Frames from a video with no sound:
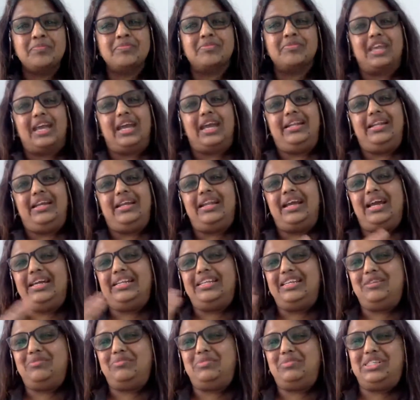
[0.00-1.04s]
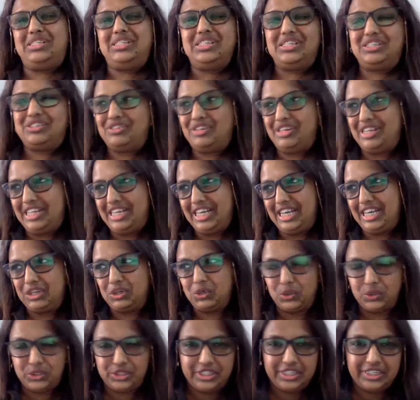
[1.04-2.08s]
And then I did business training and
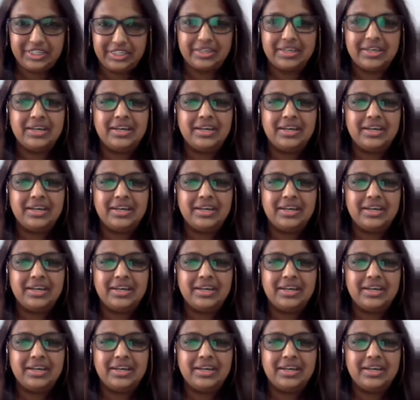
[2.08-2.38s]
coaching.